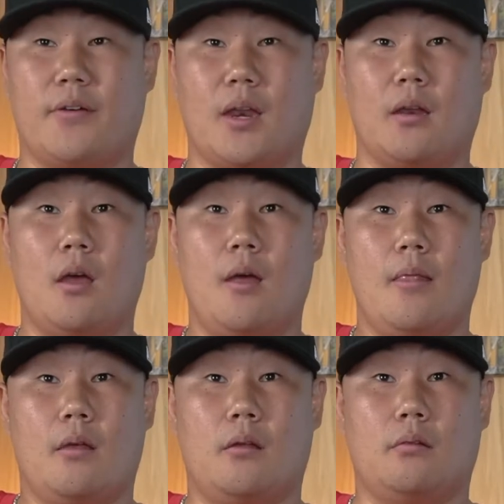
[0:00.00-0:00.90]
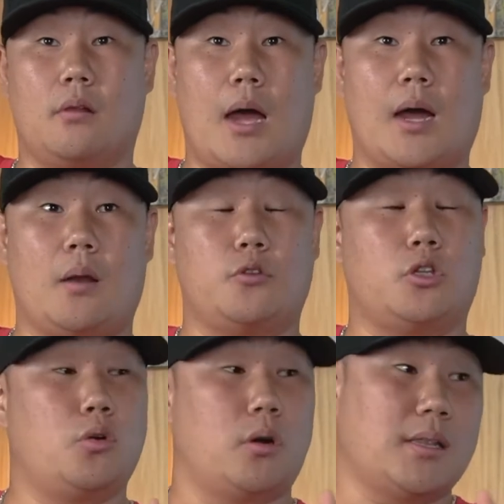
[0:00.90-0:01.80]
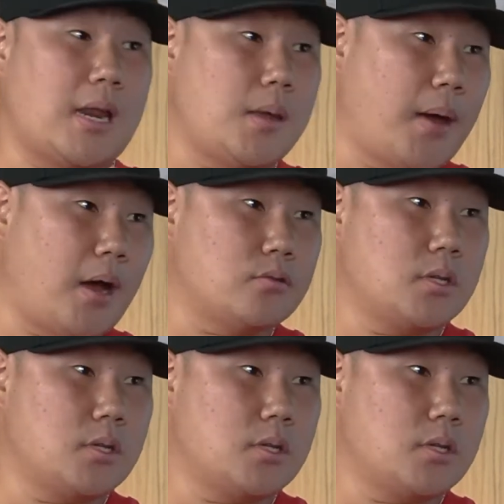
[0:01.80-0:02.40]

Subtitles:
And I got up to 290 pounds.